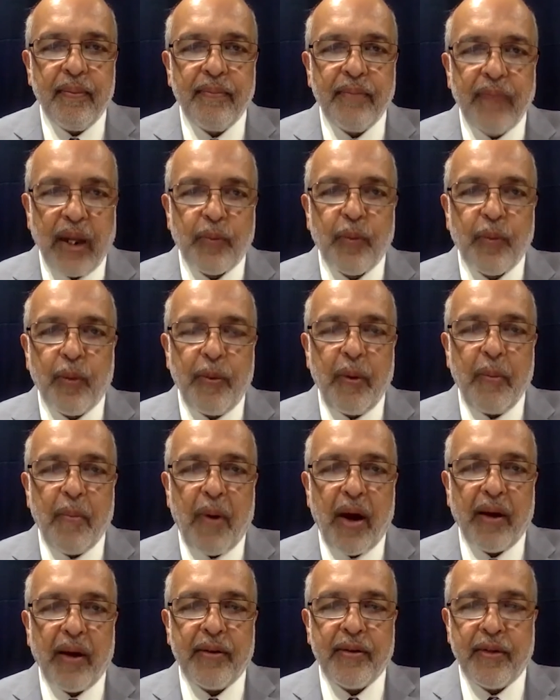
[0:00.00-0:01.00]
That would be
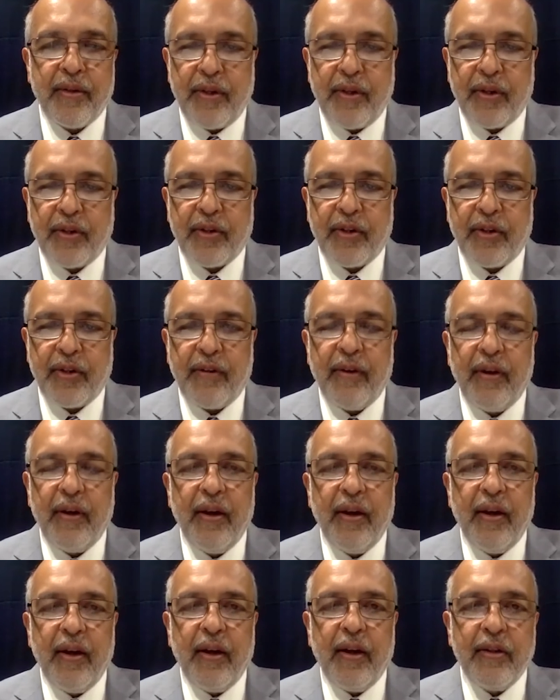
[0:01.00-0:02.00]
my suggestion.
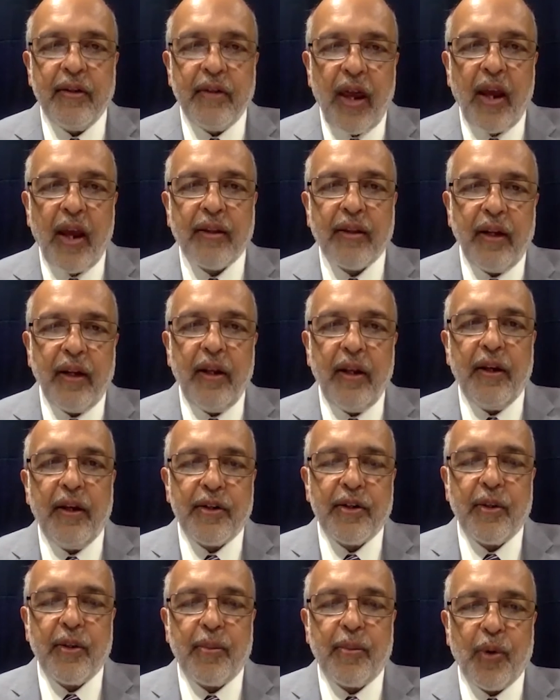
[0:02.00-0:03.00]
Take the
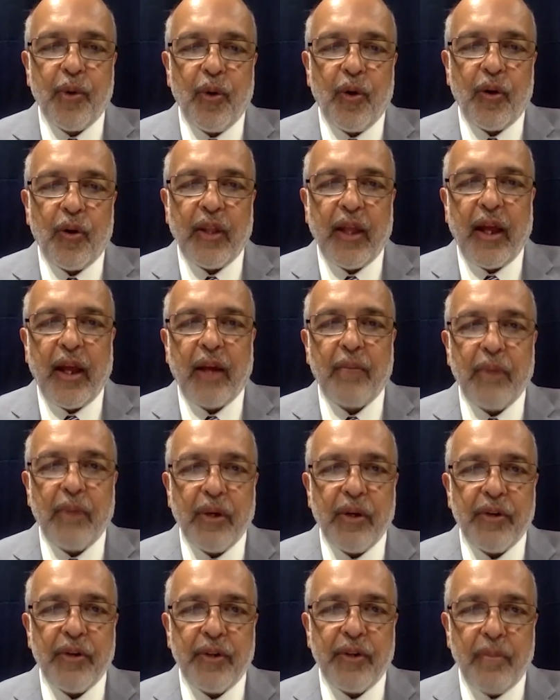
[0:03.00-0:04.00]
leadership role on that,
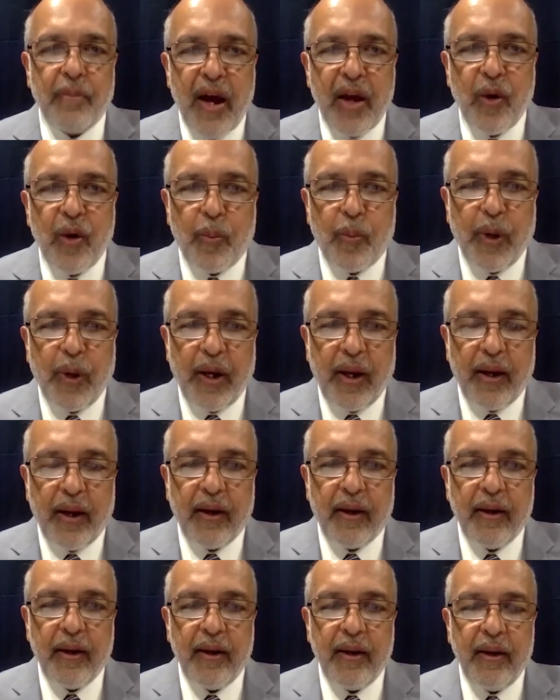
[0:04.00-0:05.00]
because in my opinion,
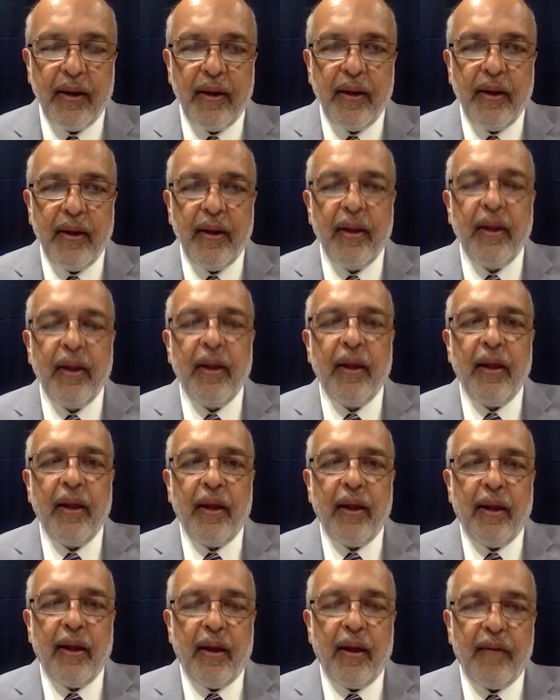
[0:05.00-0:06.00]

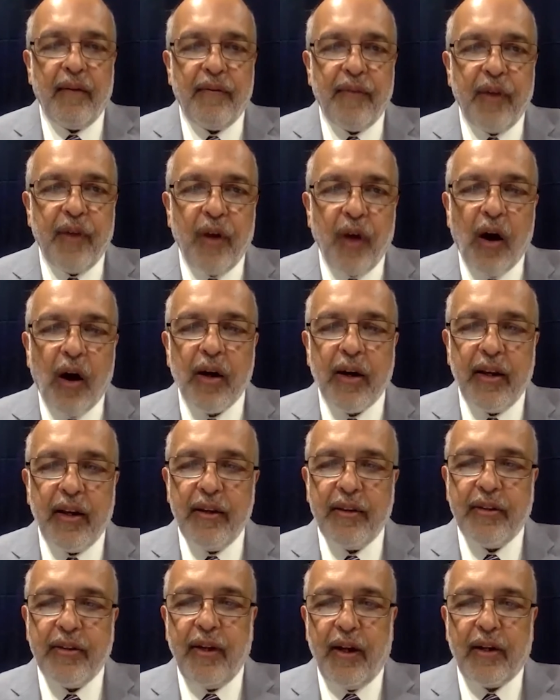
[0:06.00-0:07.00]
if God
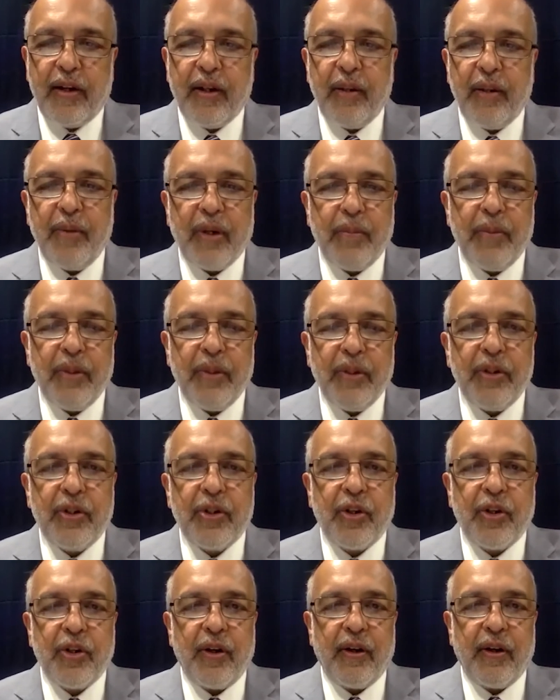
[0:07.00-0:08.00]
is the ultimate
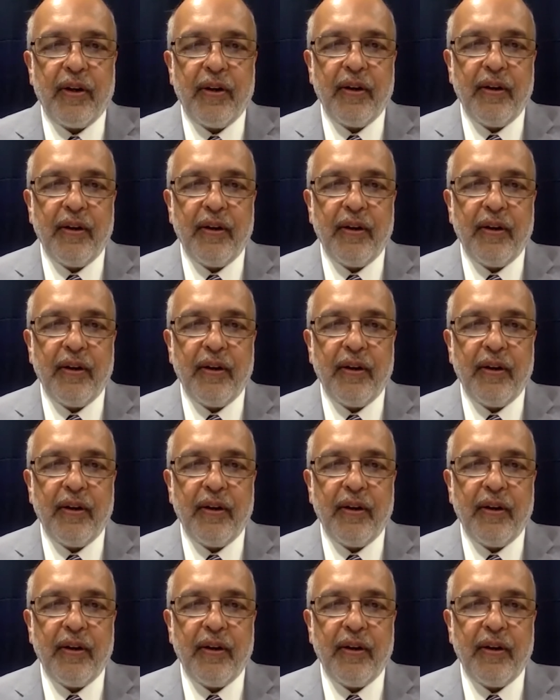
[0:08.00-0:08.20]
magician,